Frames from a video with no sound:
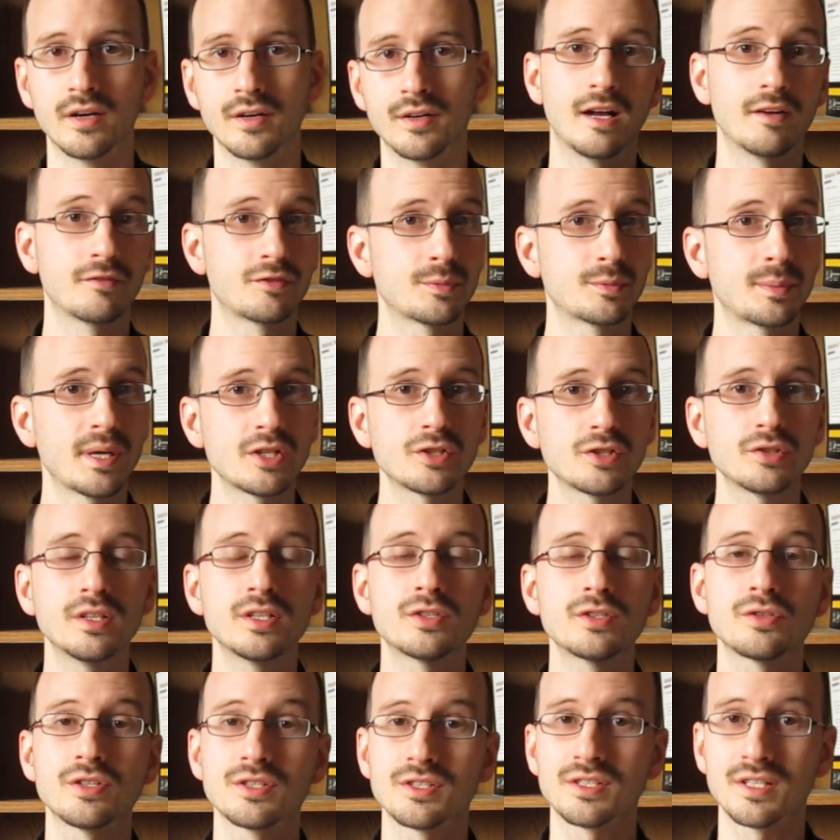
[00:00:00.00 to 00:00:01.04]
Of special
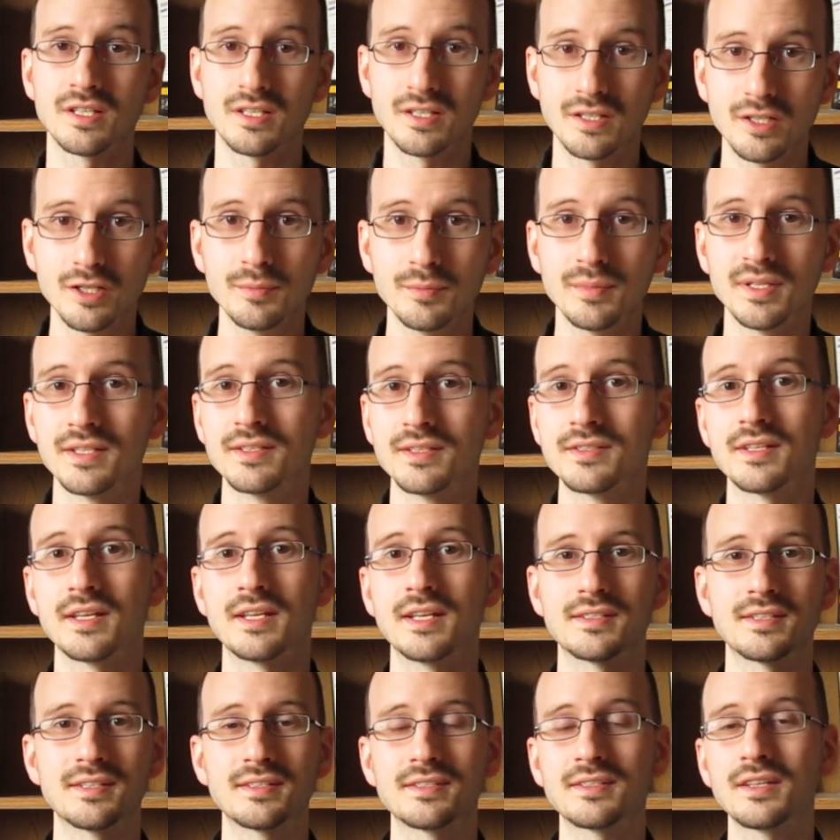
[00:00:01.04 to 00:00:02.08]
interest to humans
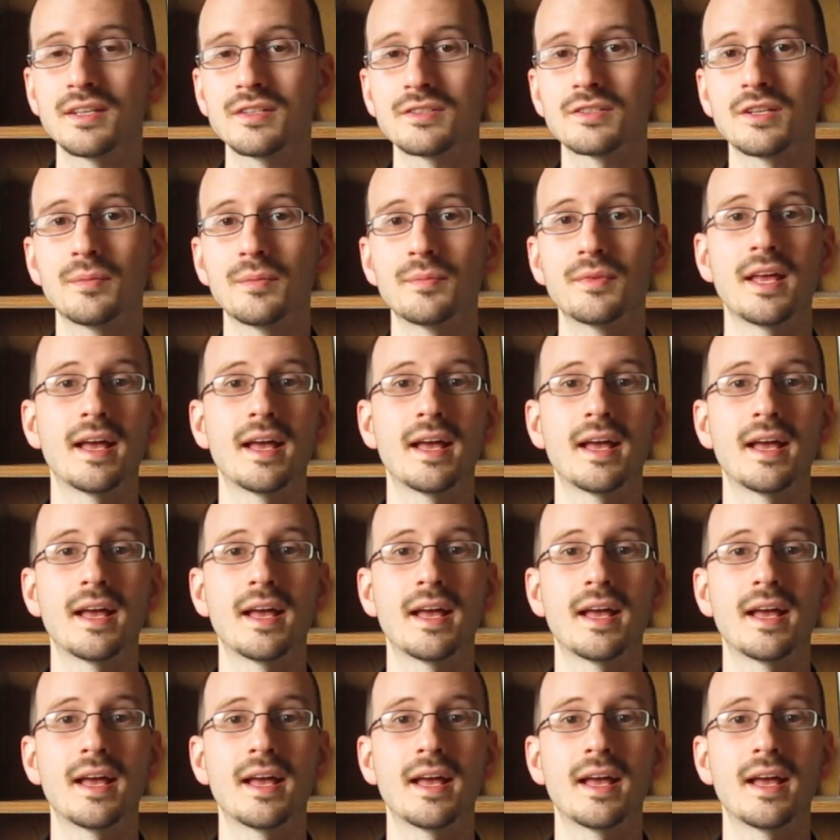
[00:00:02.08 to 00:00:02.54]
is a system